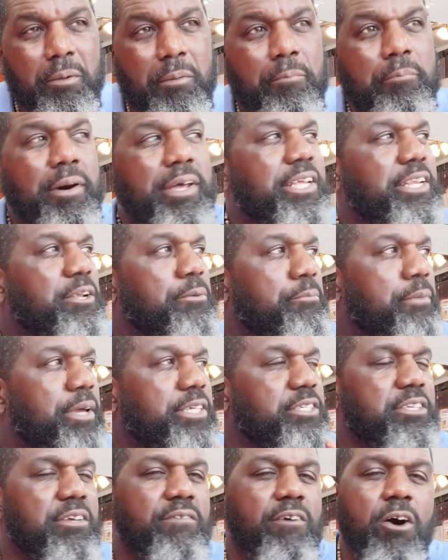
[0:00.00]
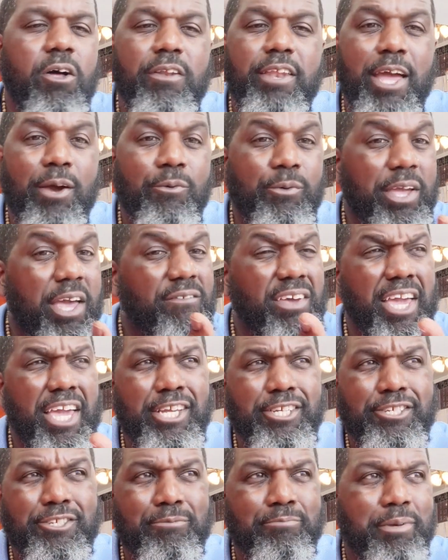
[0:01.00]
But in the mix of all that, we have
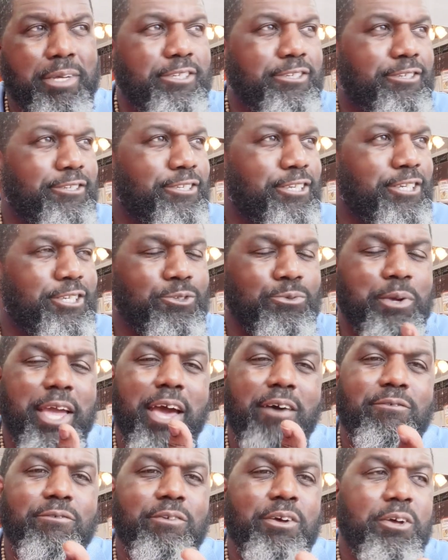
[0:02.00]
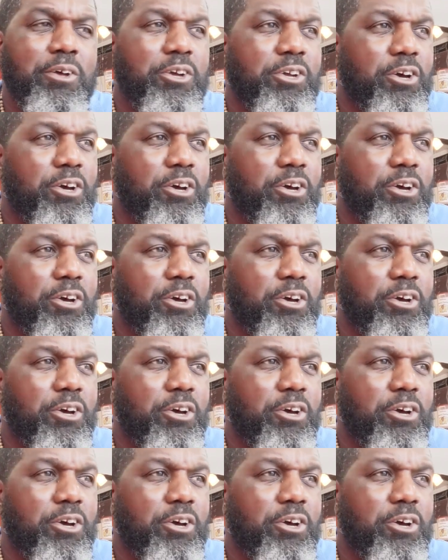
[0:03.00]
Asian businesses, we have